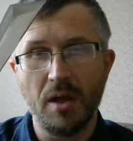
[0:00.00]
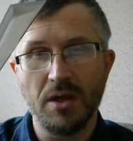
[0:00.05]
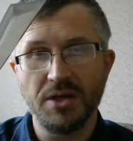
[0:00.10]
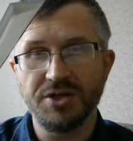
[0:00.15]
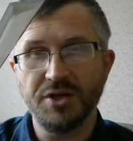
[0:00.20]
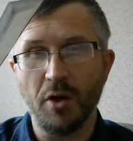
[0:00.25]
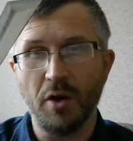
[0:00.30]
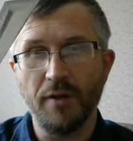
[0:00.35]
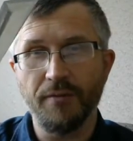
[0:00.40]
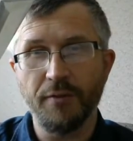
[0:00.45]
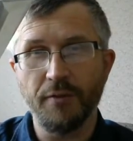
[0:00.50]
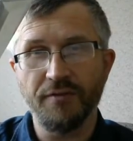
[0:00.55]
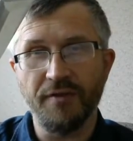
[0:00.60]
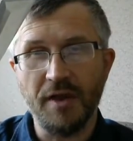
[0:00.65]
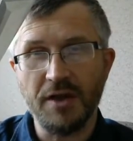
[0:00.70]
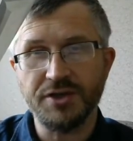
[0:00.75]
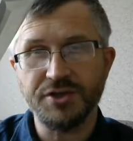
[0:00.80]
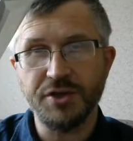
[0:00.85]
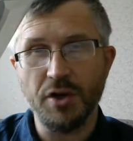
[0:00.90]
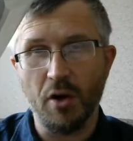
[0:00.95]
So if you
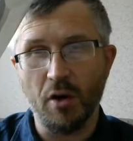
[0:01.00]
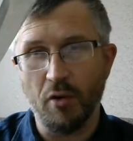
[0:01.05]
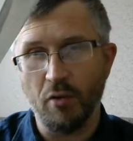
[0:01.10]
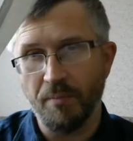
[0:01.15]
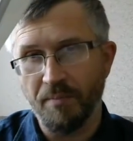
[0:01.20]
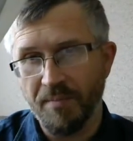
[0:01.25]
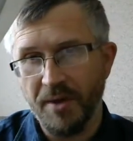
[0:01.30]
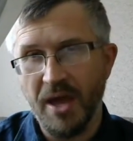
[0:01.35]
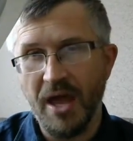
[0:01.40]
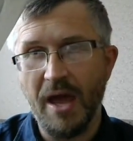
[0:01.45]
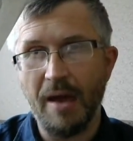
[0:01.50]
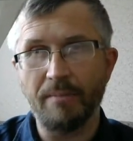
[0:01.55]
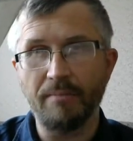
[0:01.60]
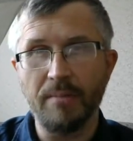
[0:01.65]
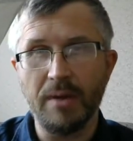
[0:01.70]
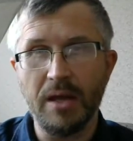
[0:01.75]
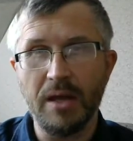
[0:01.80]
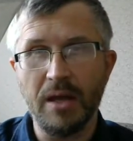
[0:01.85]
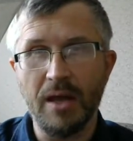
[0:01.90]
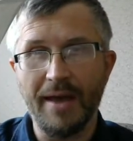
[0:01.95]
think so, PM
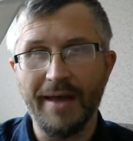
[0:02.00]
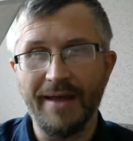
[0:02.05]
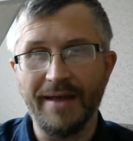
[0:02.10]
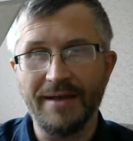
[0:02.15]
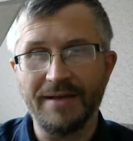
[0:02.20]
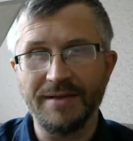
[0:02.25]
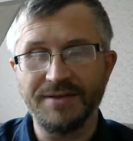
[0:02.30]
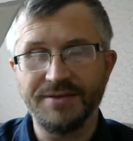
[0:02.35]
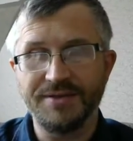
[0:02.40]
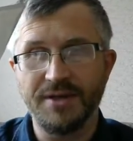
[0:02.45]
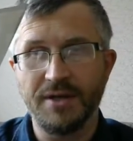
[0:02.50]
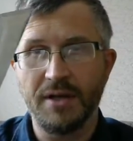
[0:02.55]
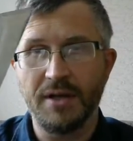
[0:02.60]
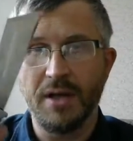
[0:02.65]
me and